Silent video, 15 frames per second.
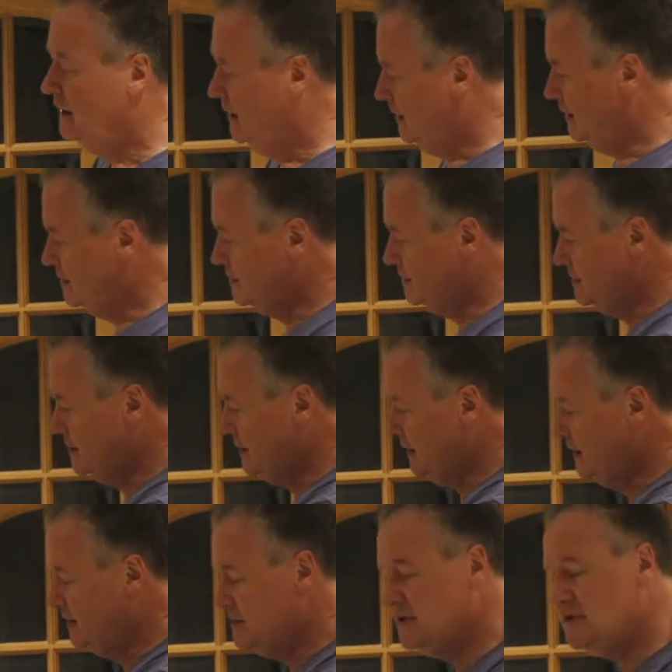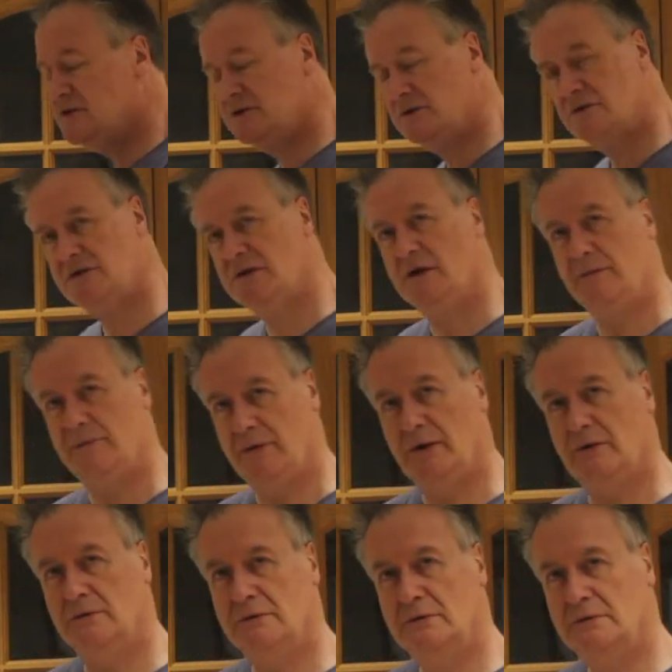instantaneous induced
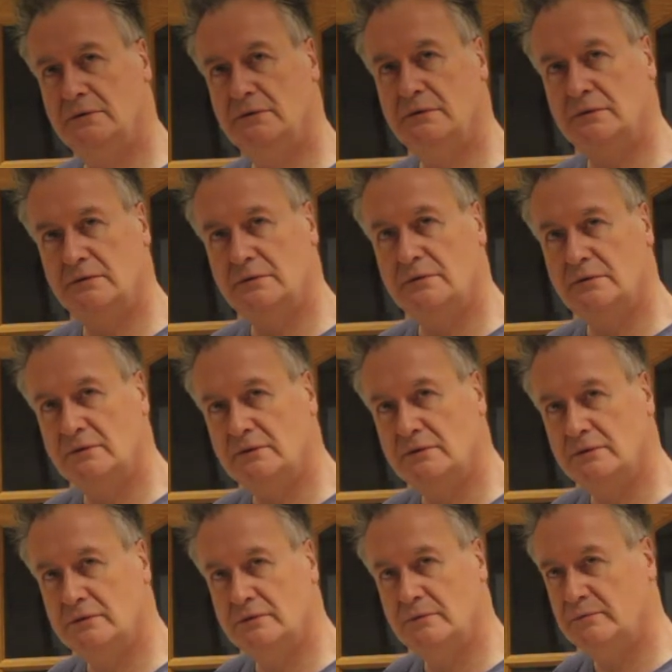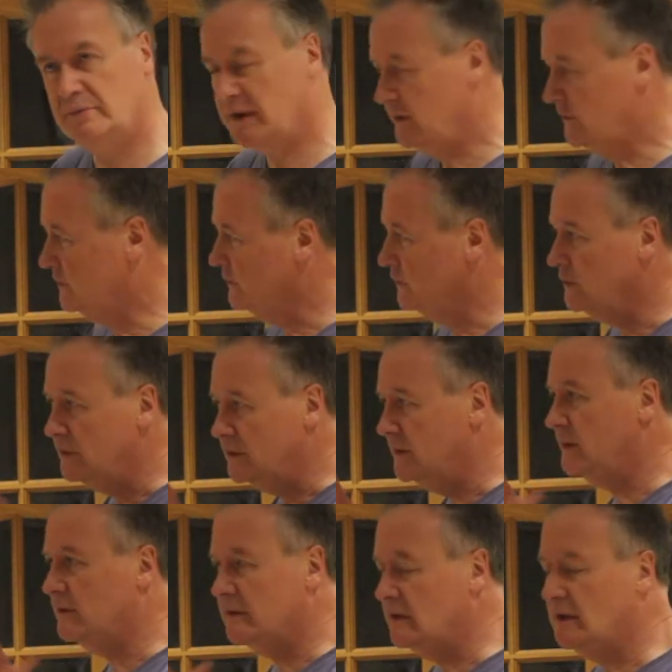dipole, because of
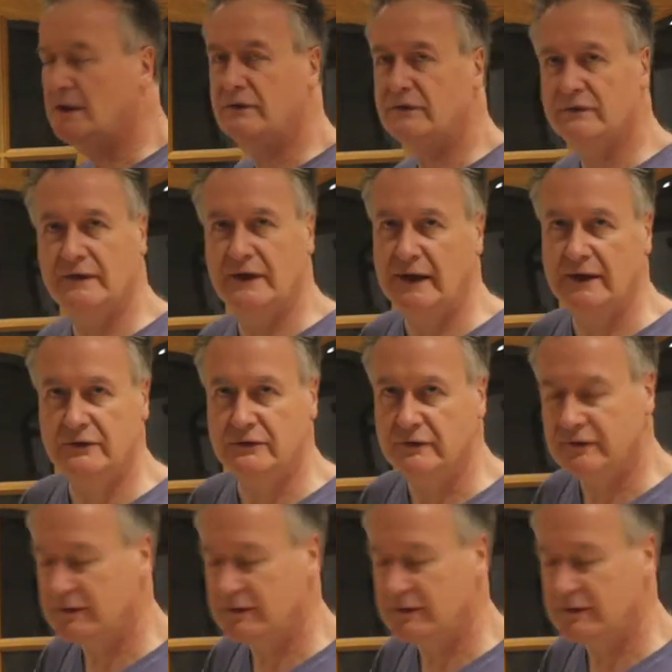you've got loads of electrons,